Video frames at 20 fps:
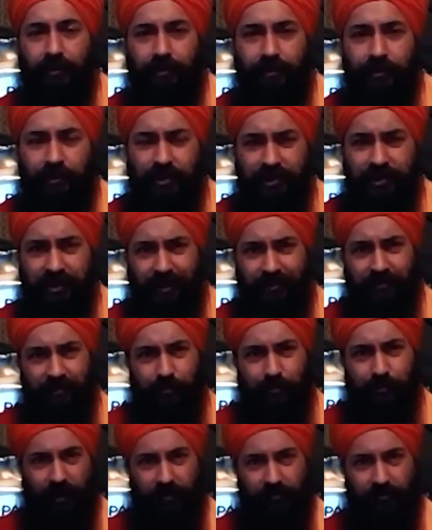She's
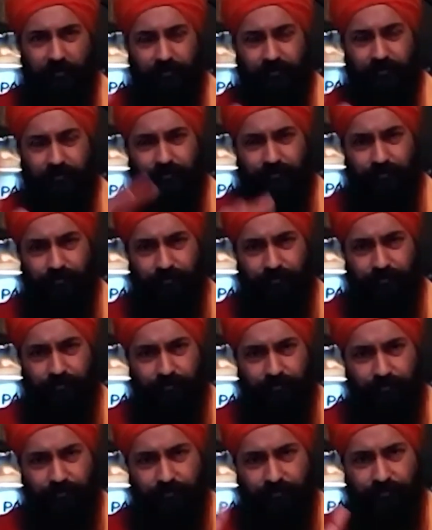everywhere
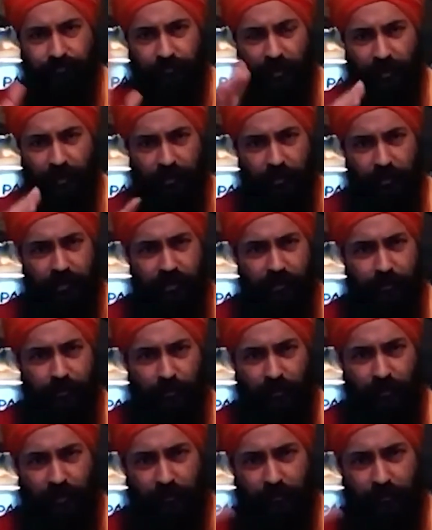and she's
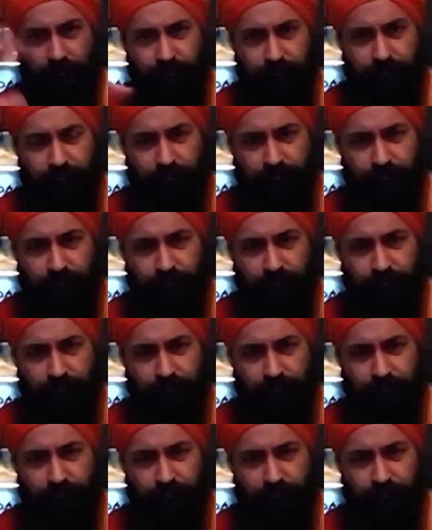moving.